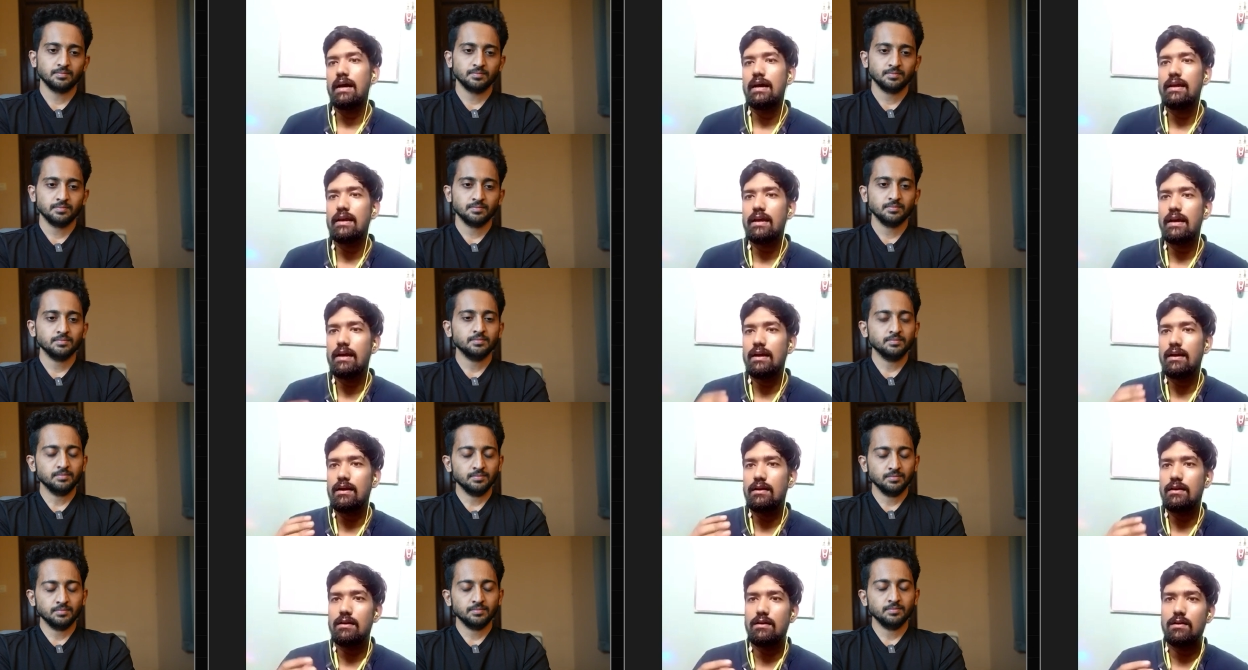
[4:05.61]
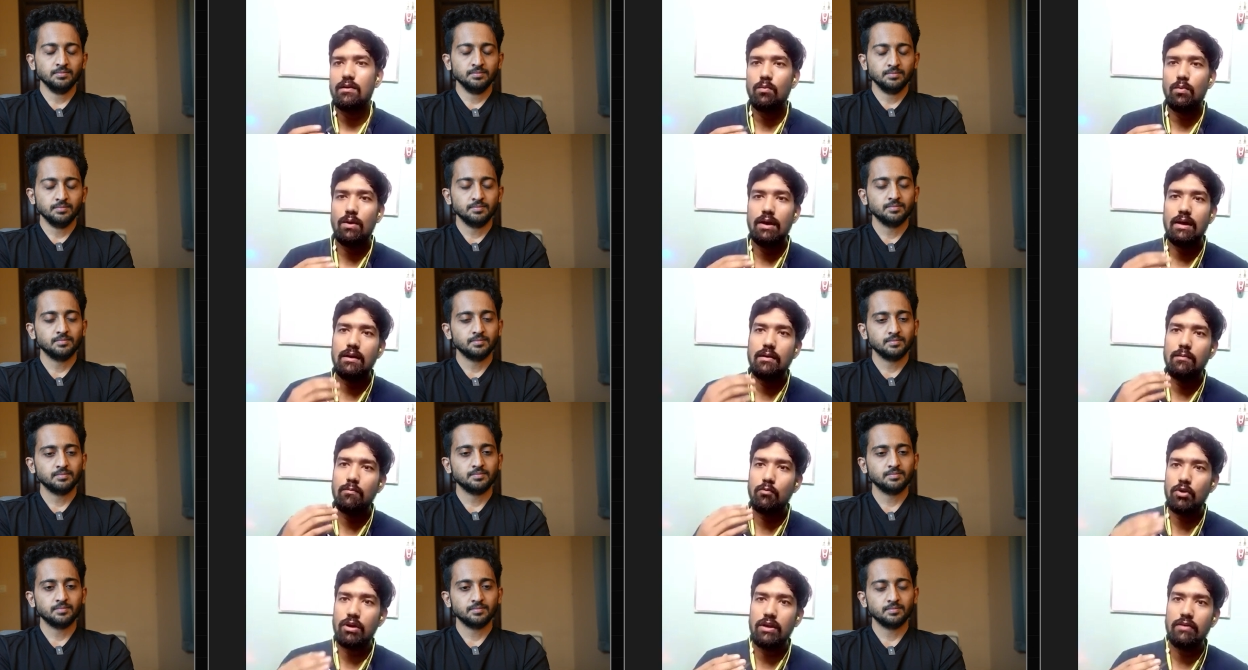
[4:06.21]
Speaker 1: I had
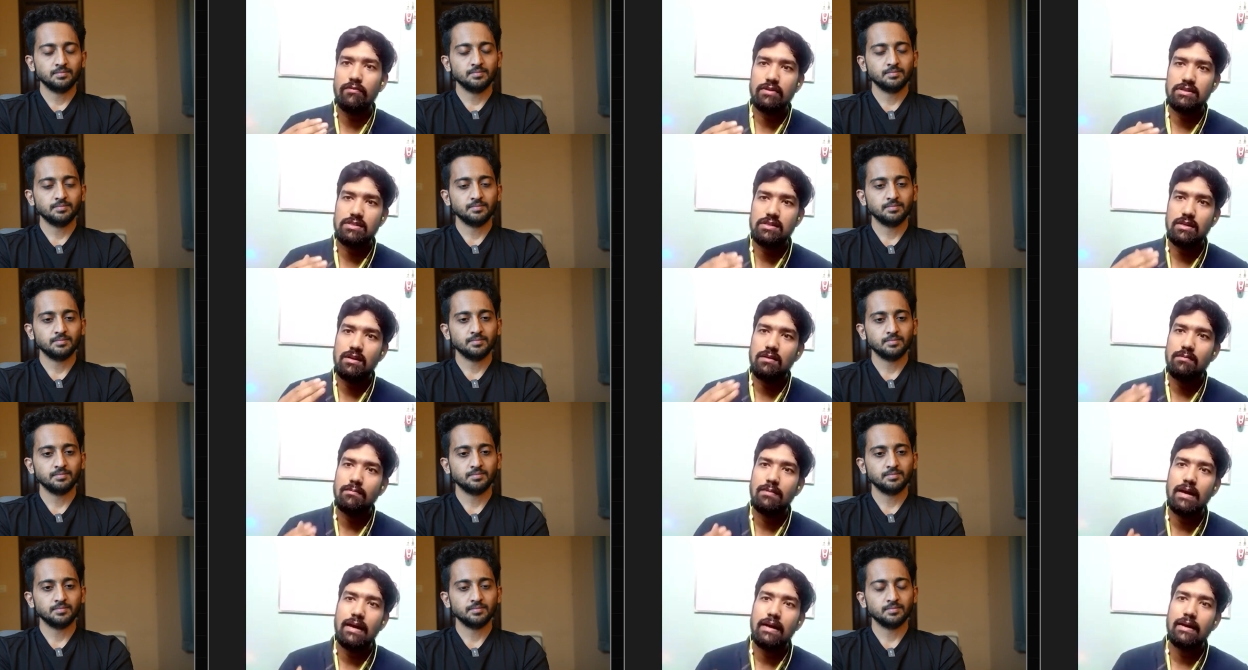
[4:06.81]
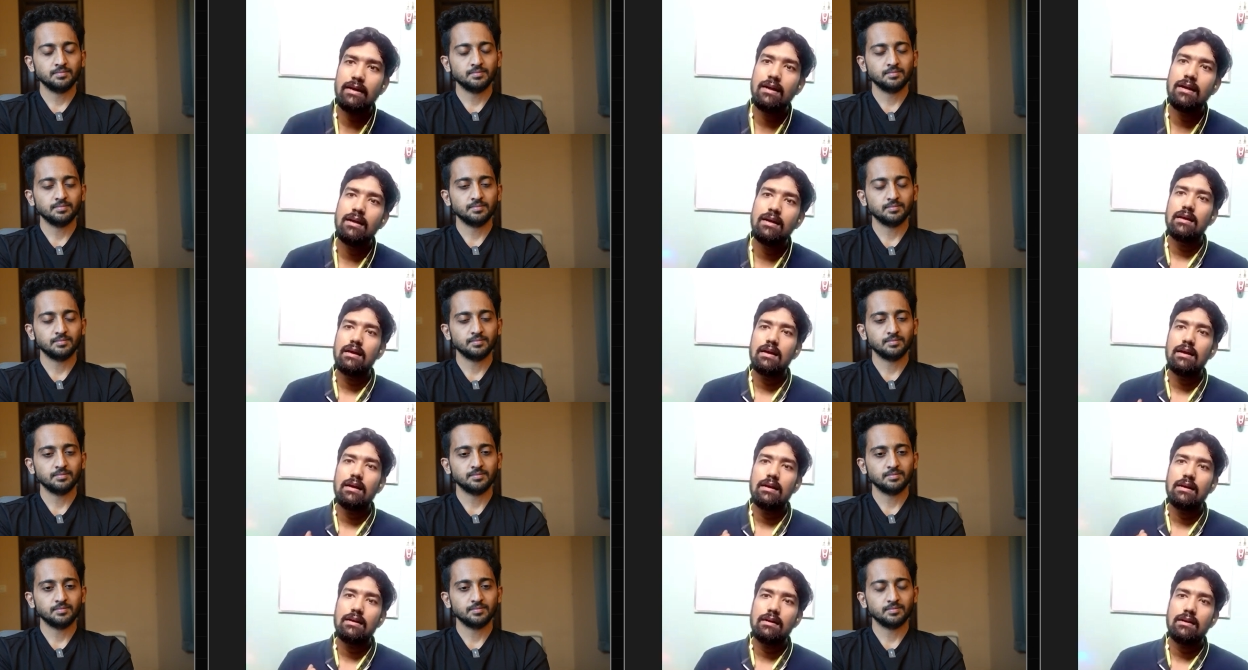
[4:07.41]
one motivation in mind
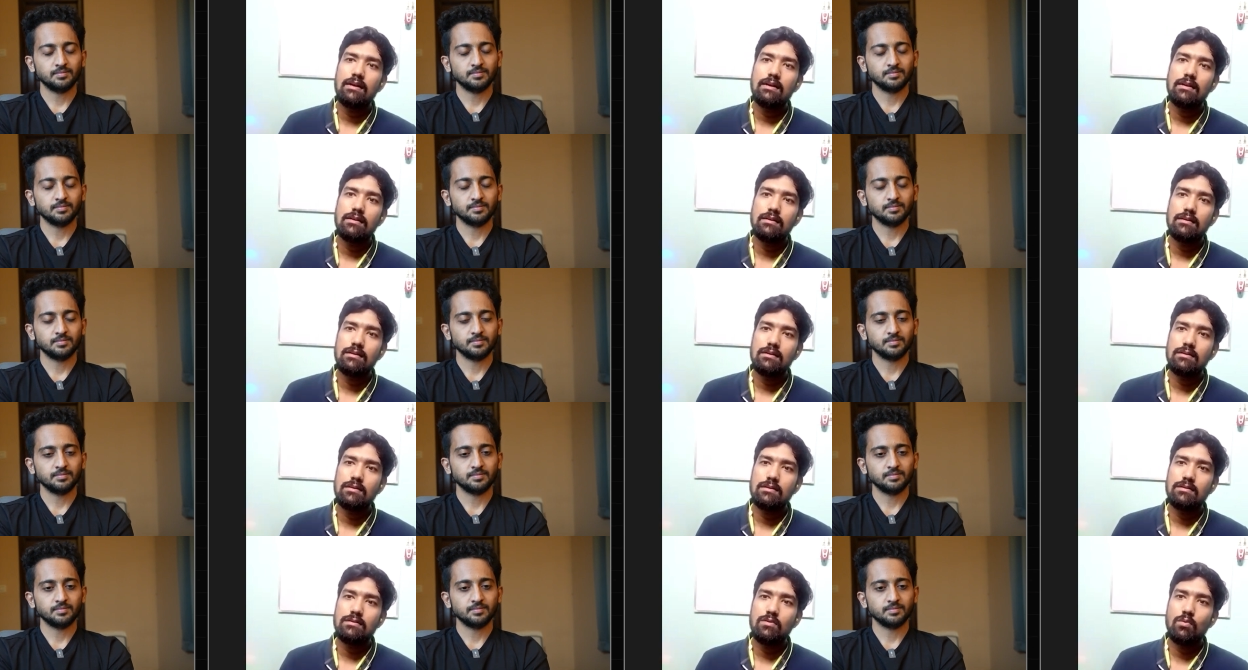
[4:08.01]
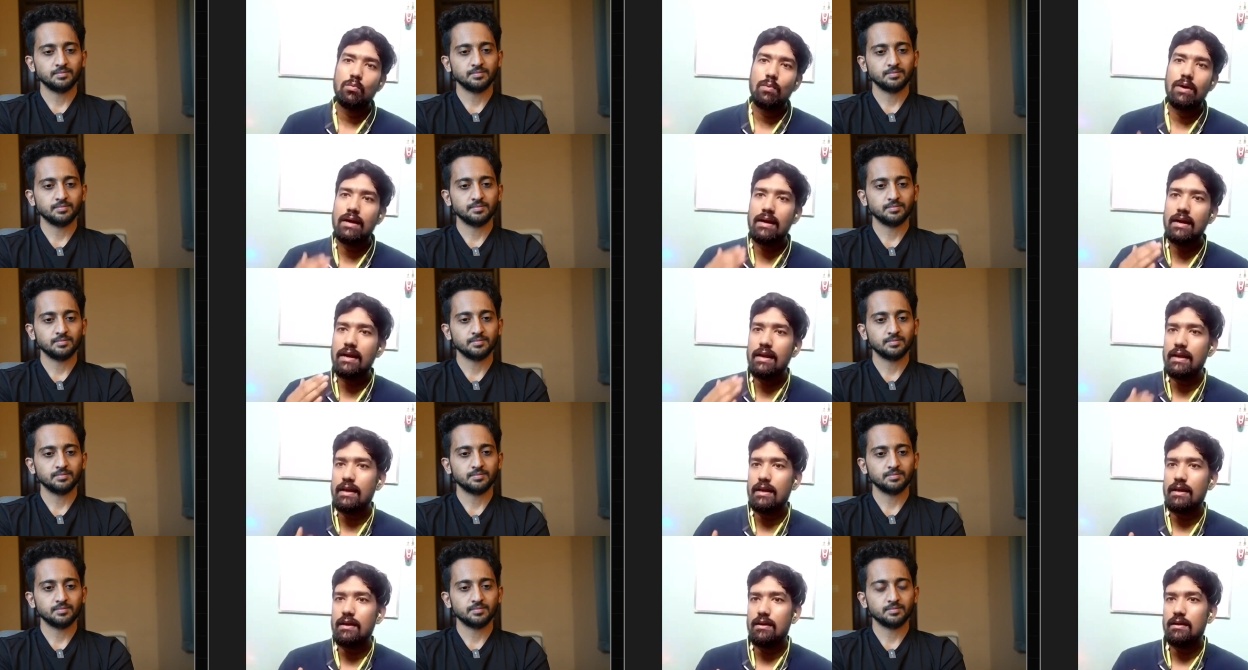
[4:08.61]
that uh,
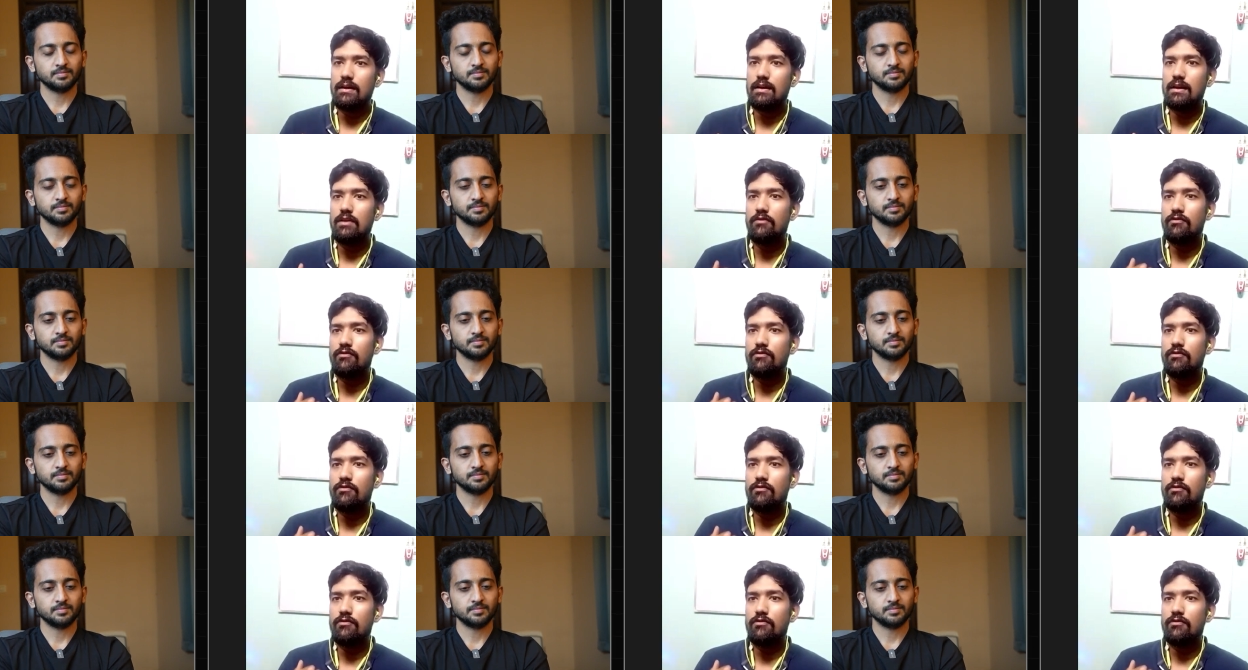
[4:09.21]
one day,